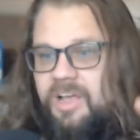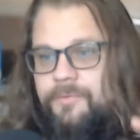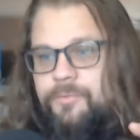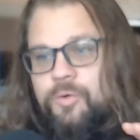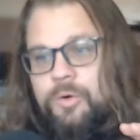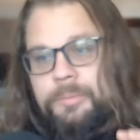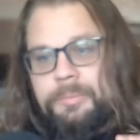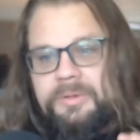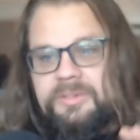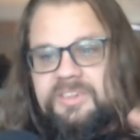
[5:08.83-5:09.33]

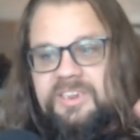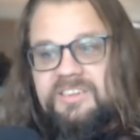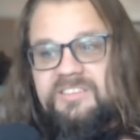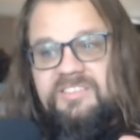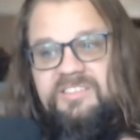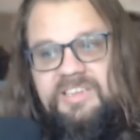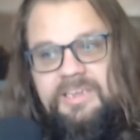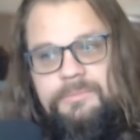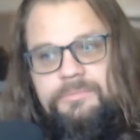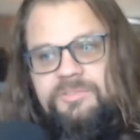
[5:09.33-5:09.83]
world building
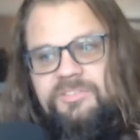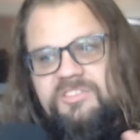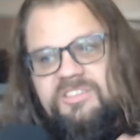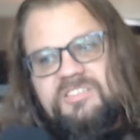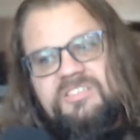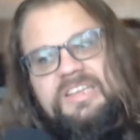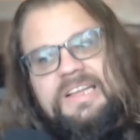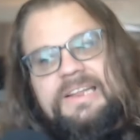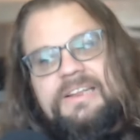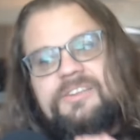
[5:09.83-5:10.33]
seems to
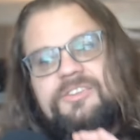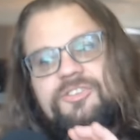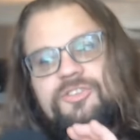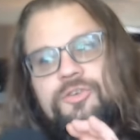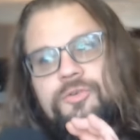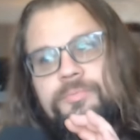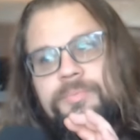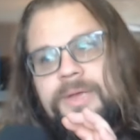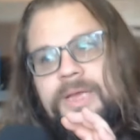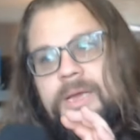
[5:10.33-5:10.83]
tend to
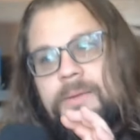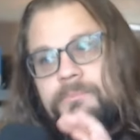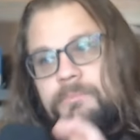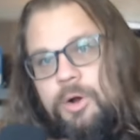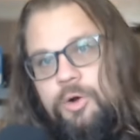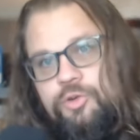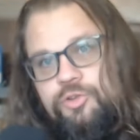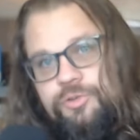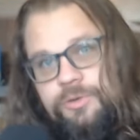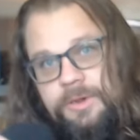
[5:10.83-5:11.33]
be
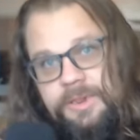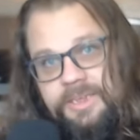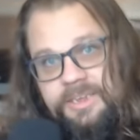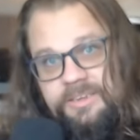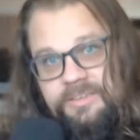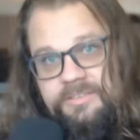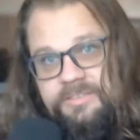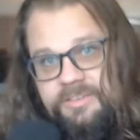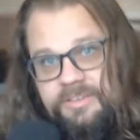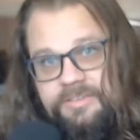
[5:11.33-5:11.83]
emotionally
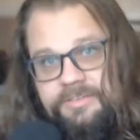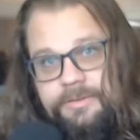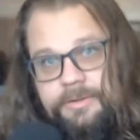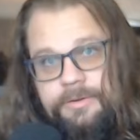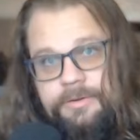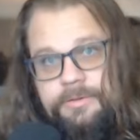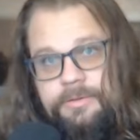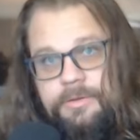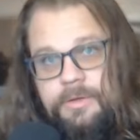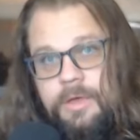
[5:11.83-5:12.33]

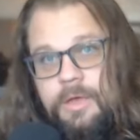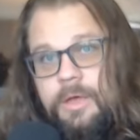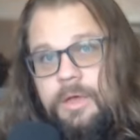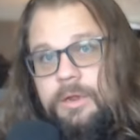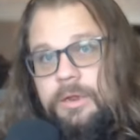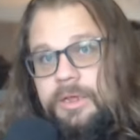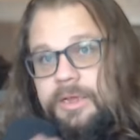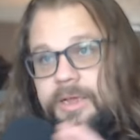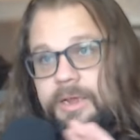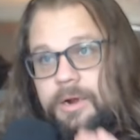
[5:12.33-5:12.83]
consistent.
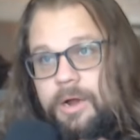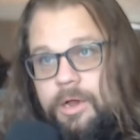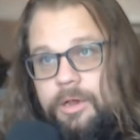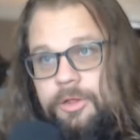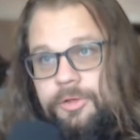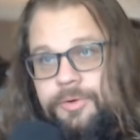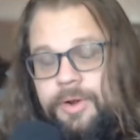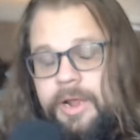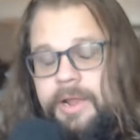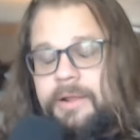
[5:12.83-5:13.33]
Look at Hollow
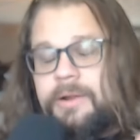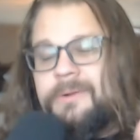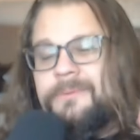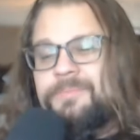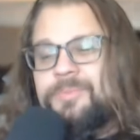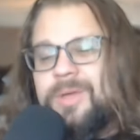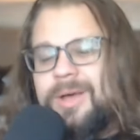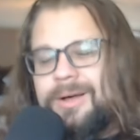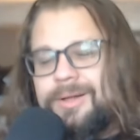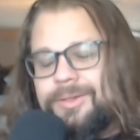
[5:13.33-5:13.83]
Knight.
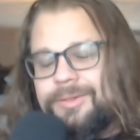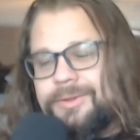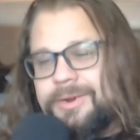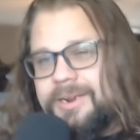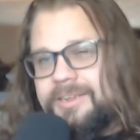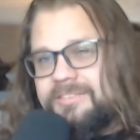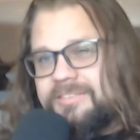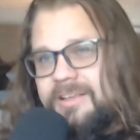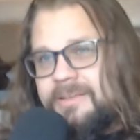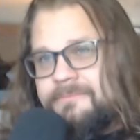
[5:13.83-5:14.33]
Hollow
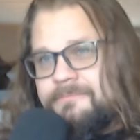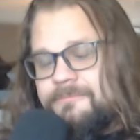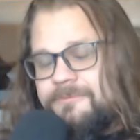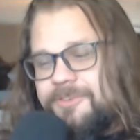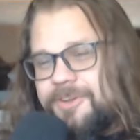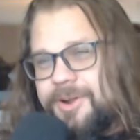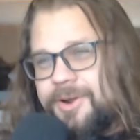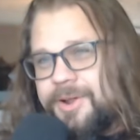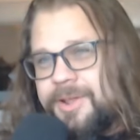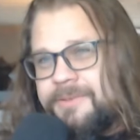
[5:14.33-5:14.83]
Knight's a
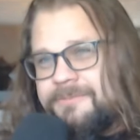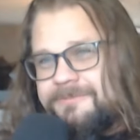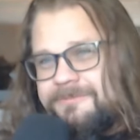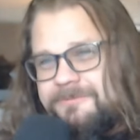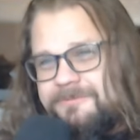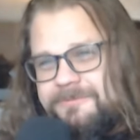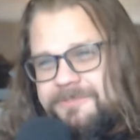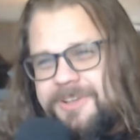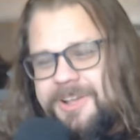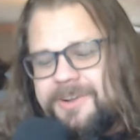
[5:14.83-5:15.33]
very,
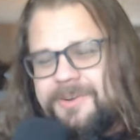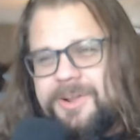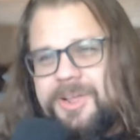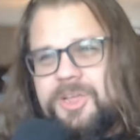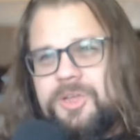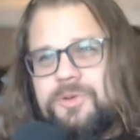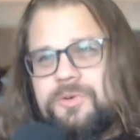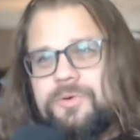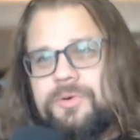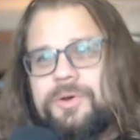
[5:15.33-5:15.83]
very
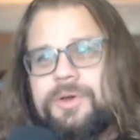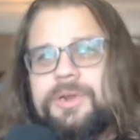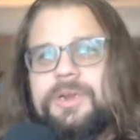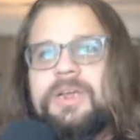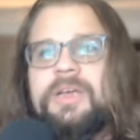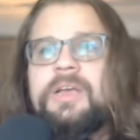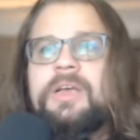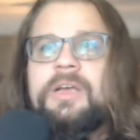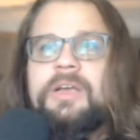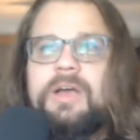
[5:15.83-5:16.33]
good
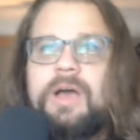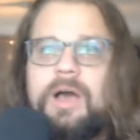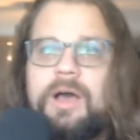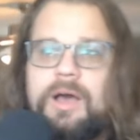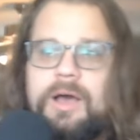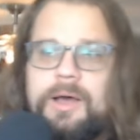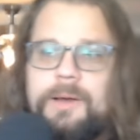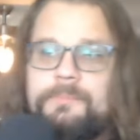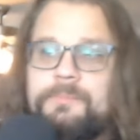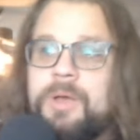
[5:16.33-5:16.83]

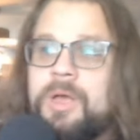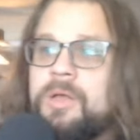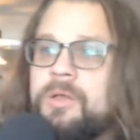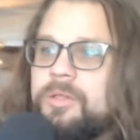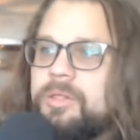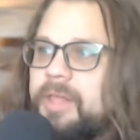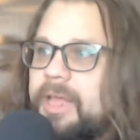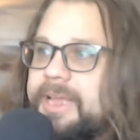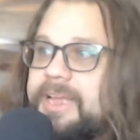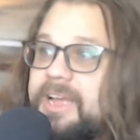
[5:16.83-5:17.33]

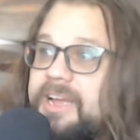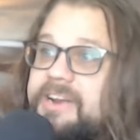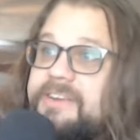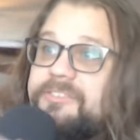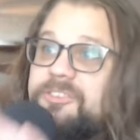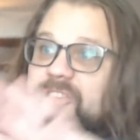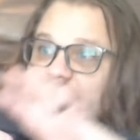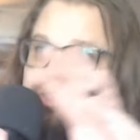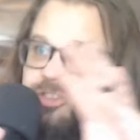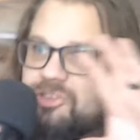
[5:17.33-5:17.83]
like kind of
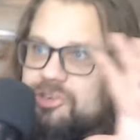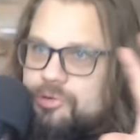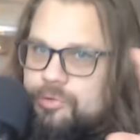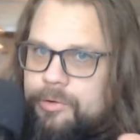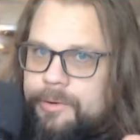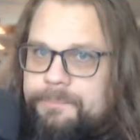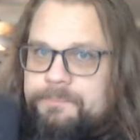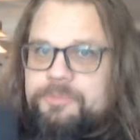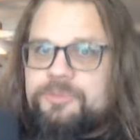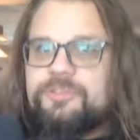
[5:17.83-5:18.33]

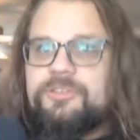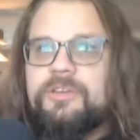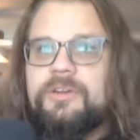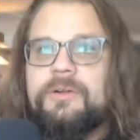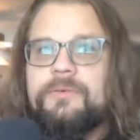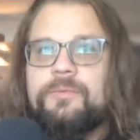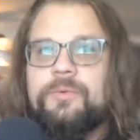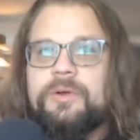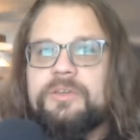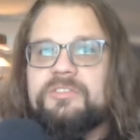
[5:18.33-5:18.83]
description of
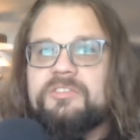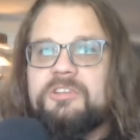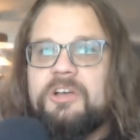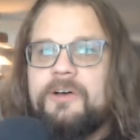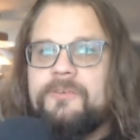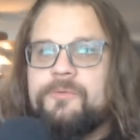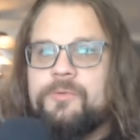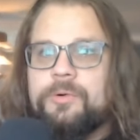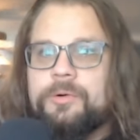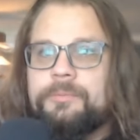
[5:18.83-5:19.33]
what
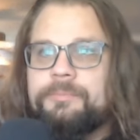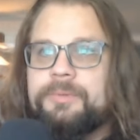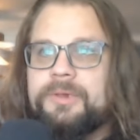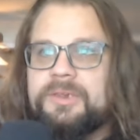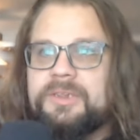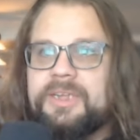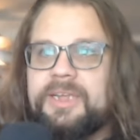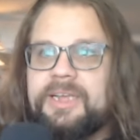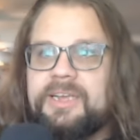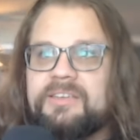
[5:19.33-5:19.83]
soft world
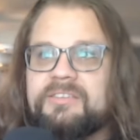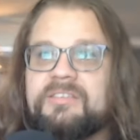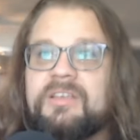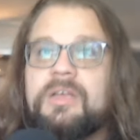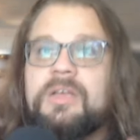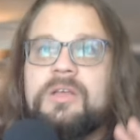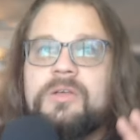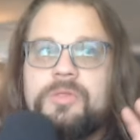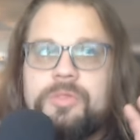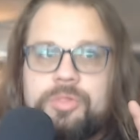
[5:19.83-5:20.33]
building is
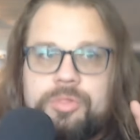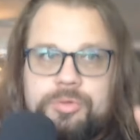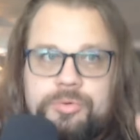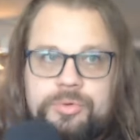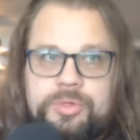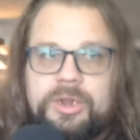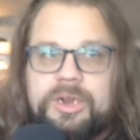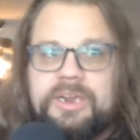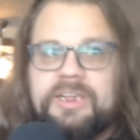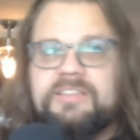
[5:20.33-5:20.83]
through the
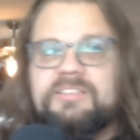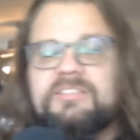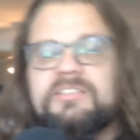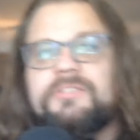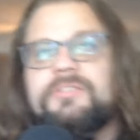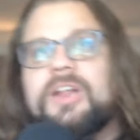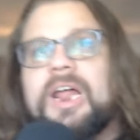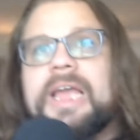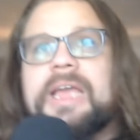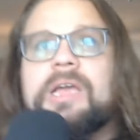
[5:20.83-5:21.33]
lens of
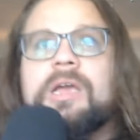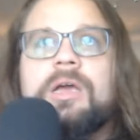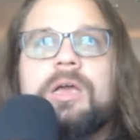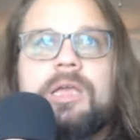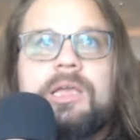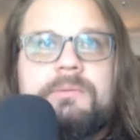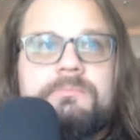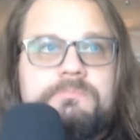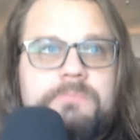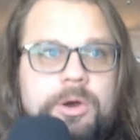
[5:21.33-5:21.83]
like
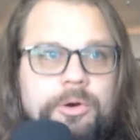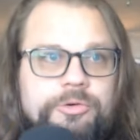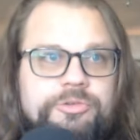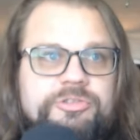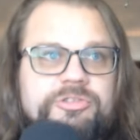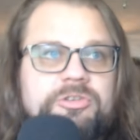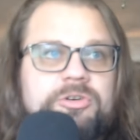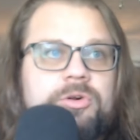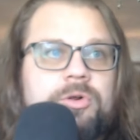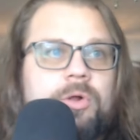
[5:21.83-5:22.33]

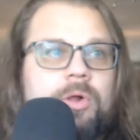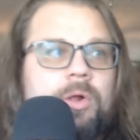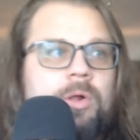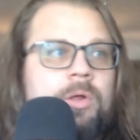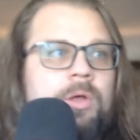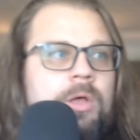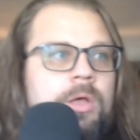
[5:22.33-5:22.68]
emotional